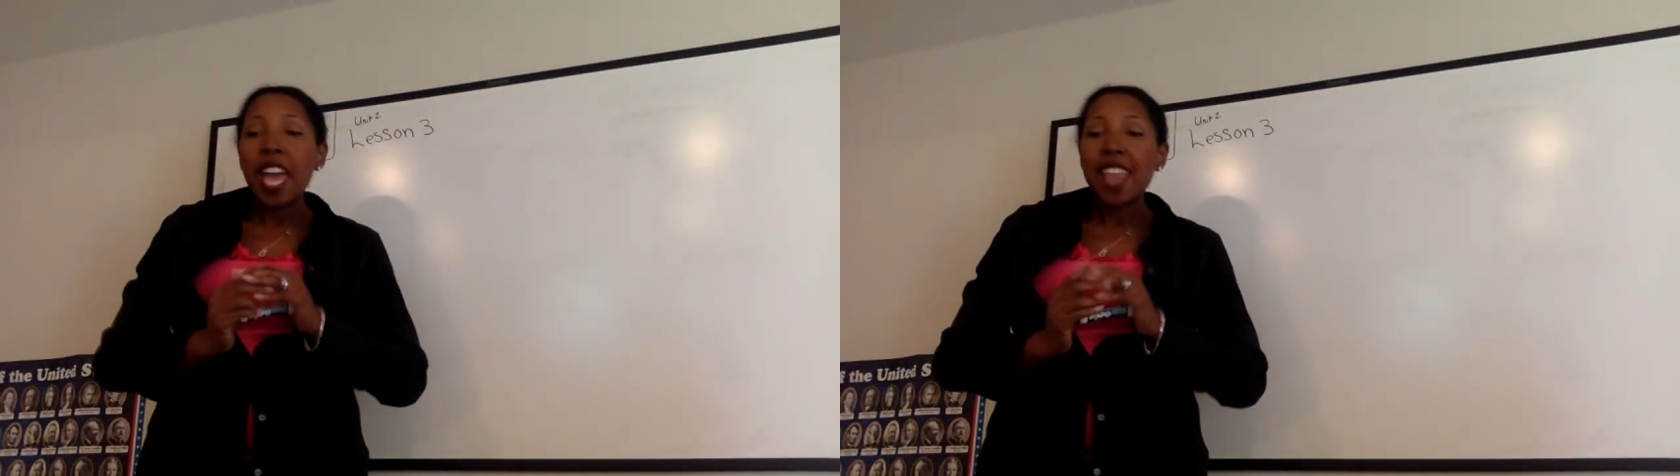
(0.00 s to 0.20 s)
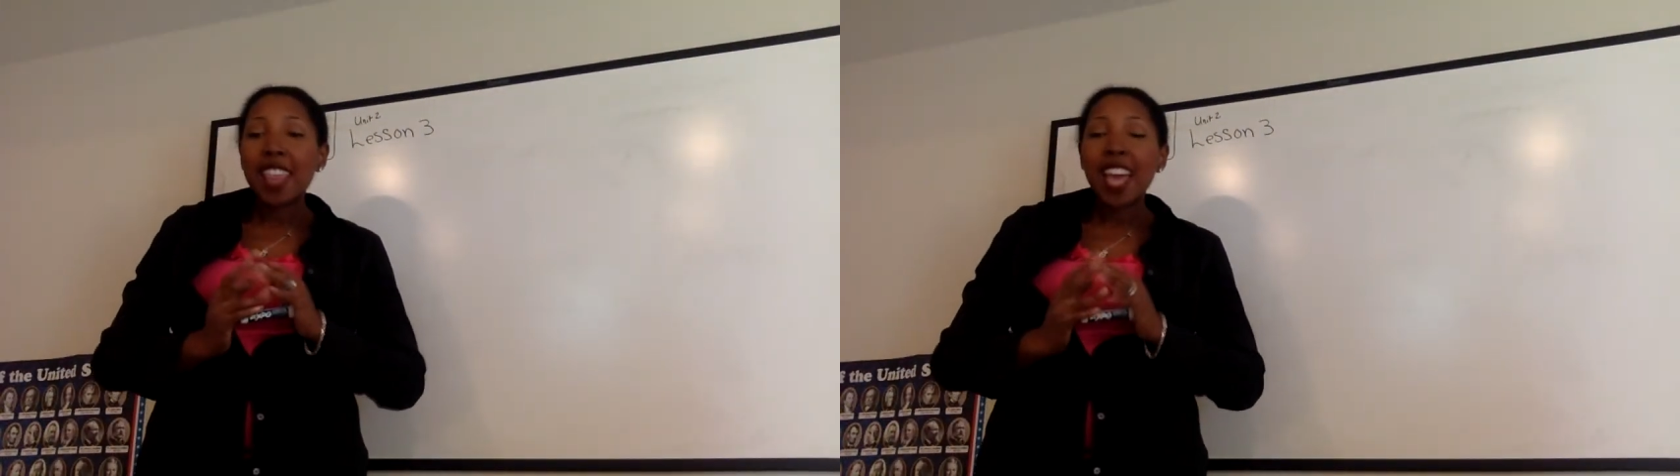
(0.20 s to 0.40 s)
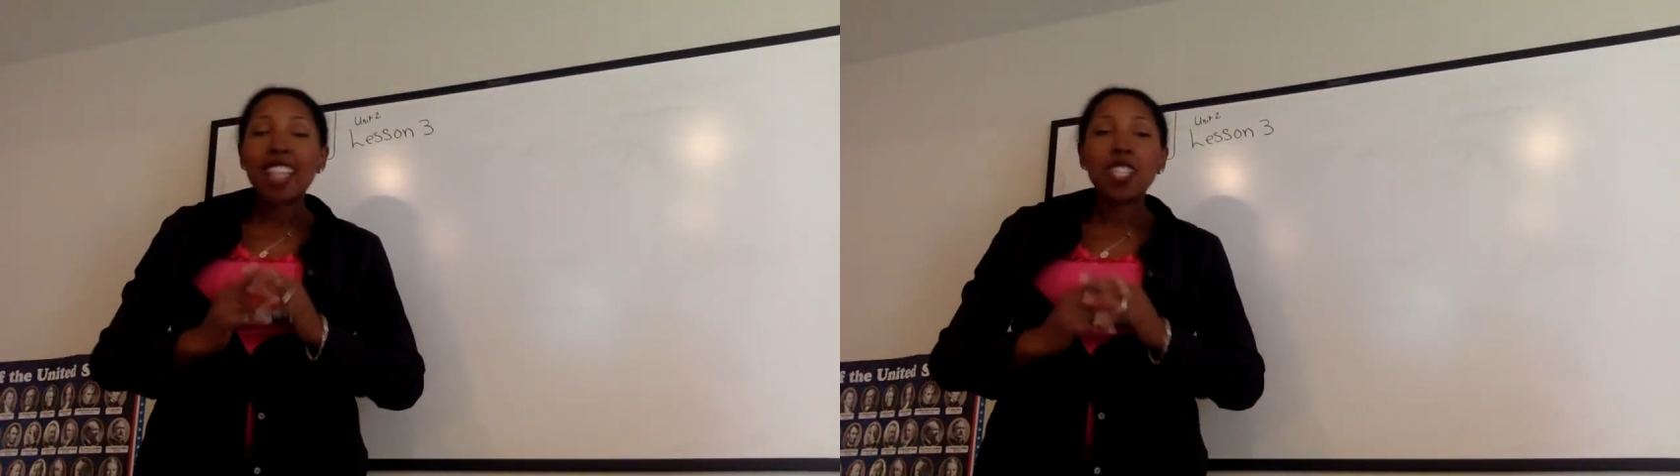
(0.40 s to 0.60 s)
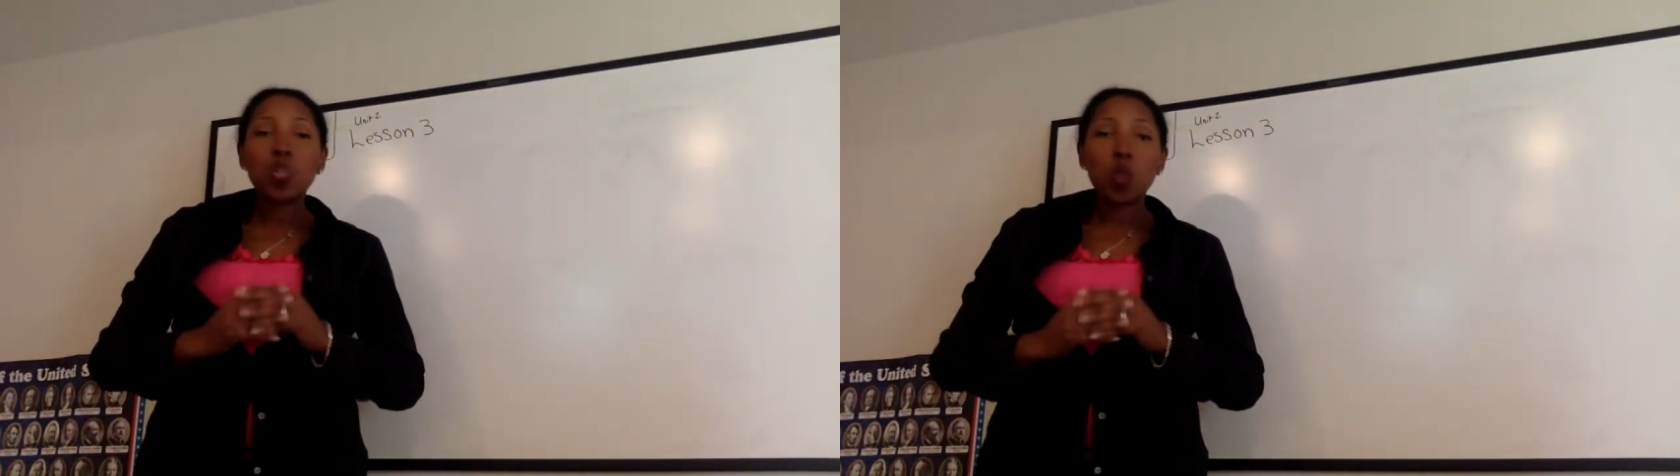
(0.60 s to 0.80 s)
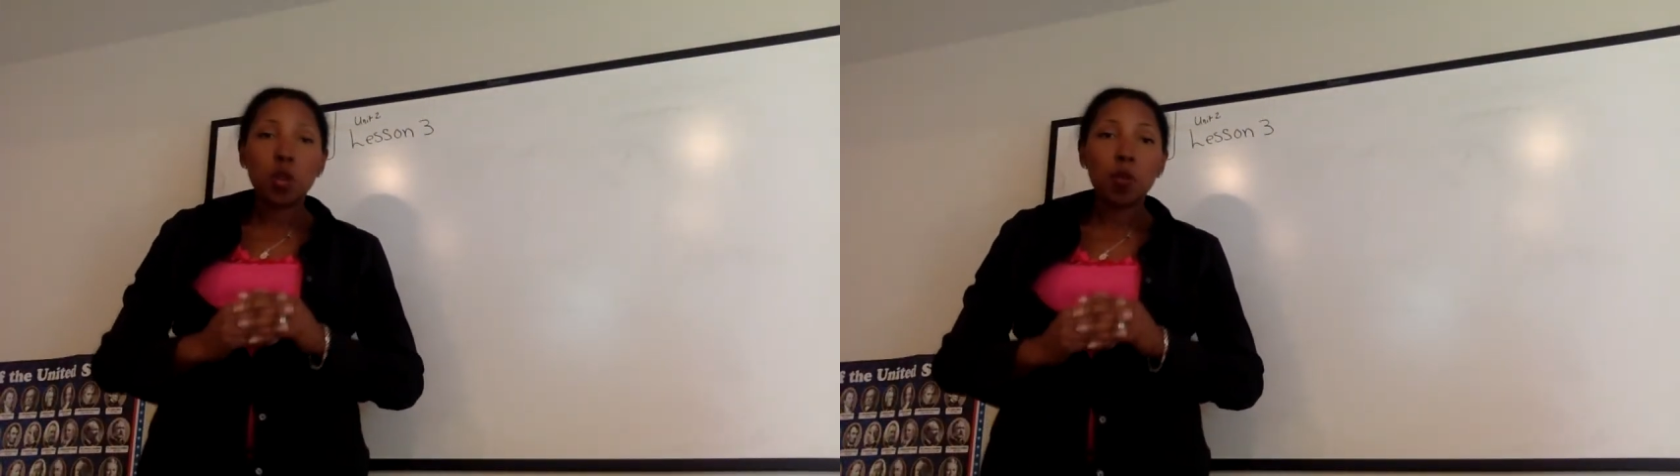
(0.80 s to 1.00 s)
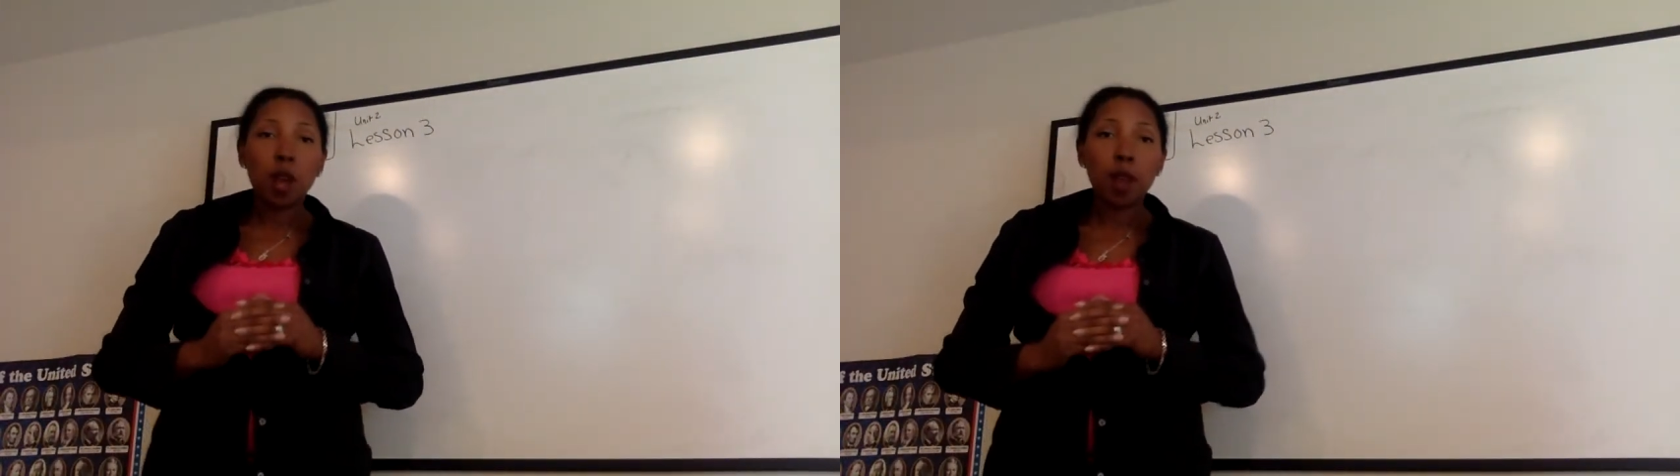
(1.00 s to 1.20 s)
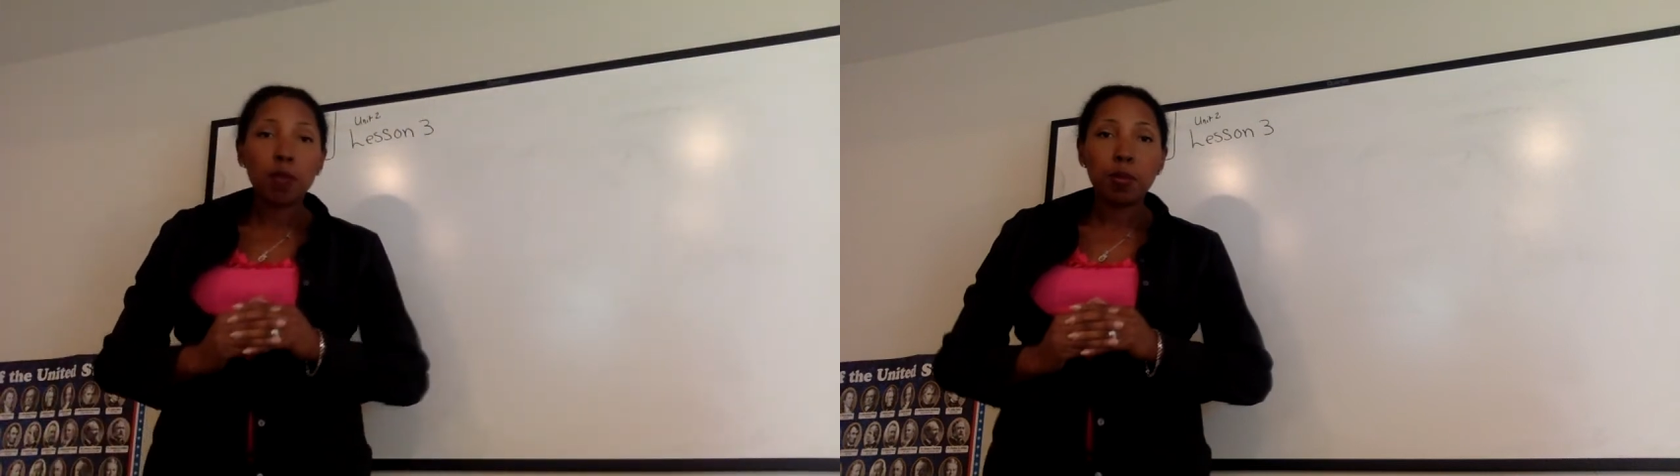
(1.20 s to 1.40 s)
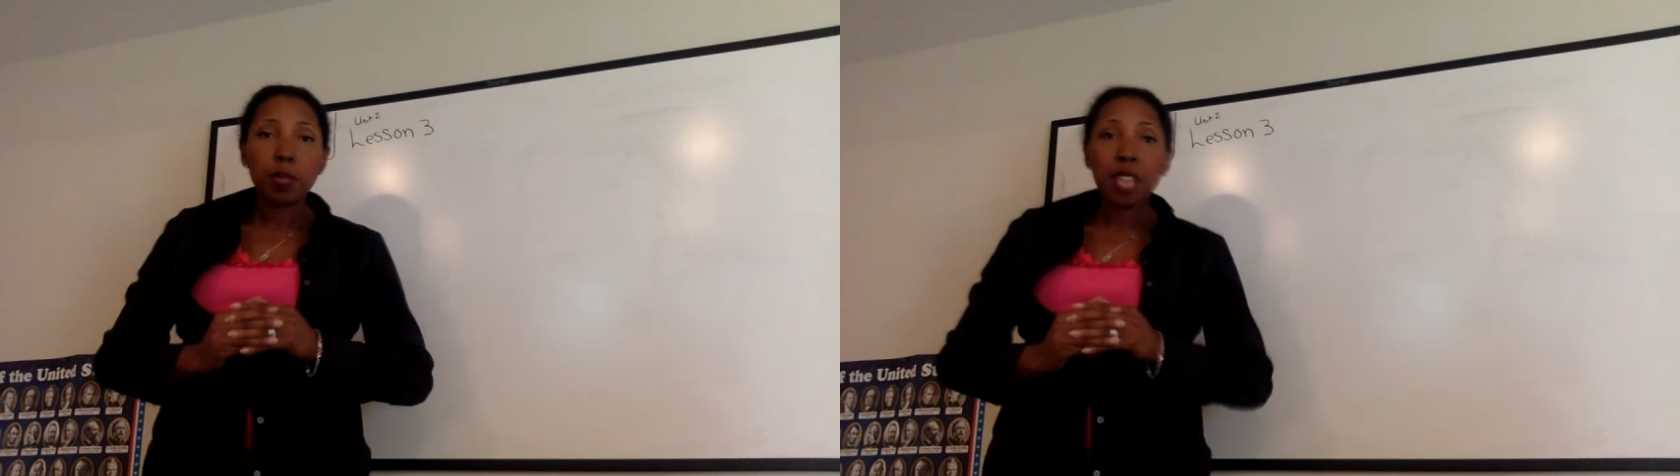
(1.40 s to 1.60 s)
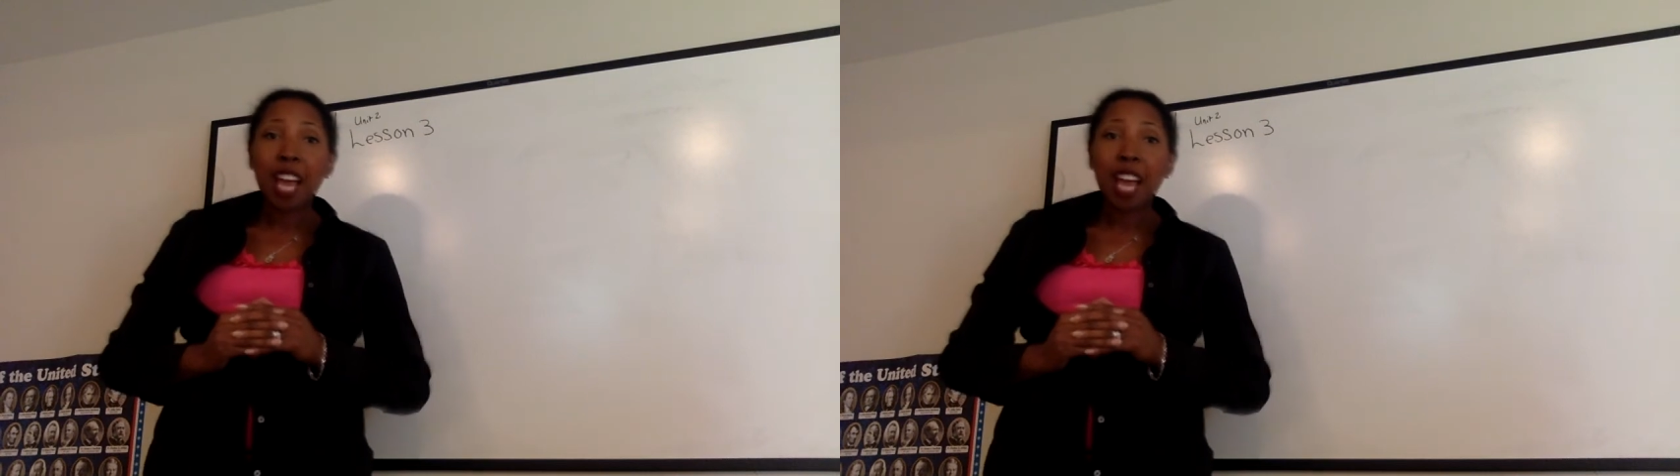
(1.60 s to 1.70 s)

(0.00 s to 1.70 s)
and that is word problems.